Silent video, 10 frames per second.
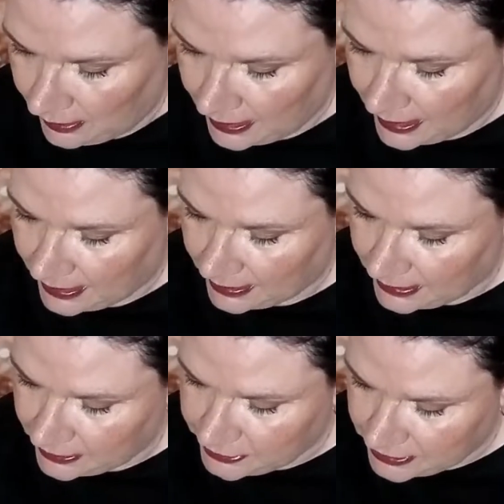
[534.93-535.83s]

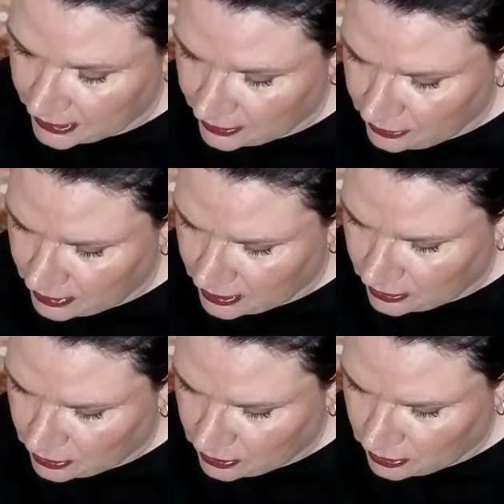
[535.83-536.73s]
Okay, and here's another
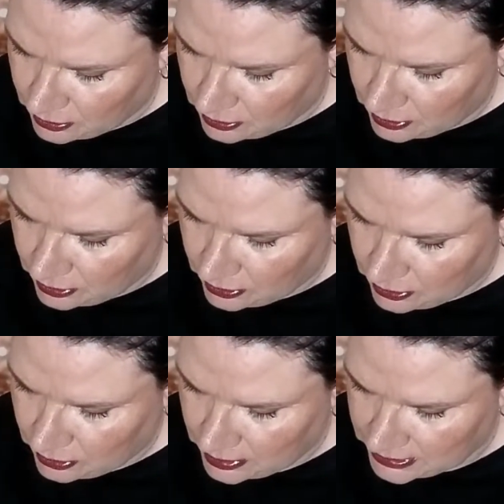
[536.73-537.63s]
little,
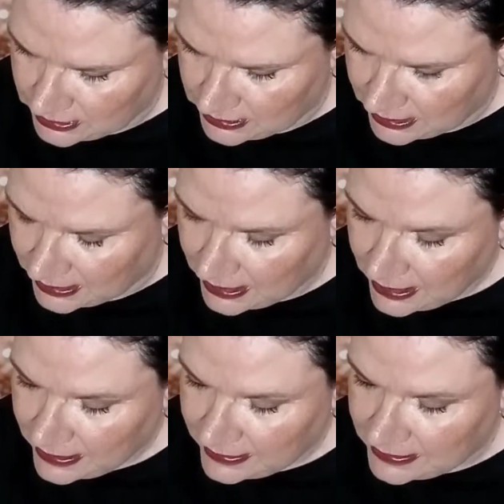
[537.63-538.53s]
let's
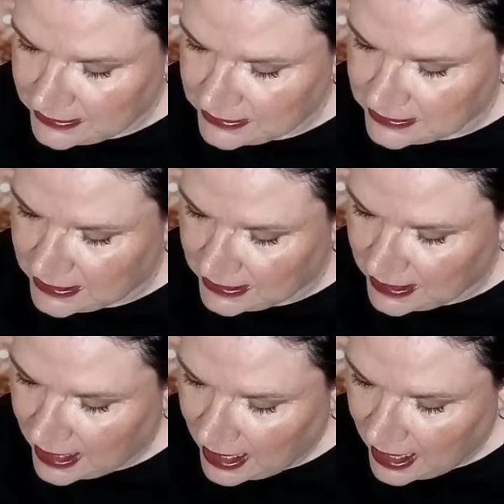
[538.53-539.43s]
see. This is
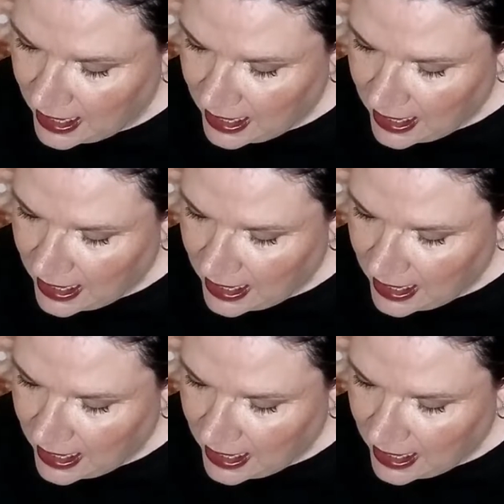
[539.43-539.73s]
the,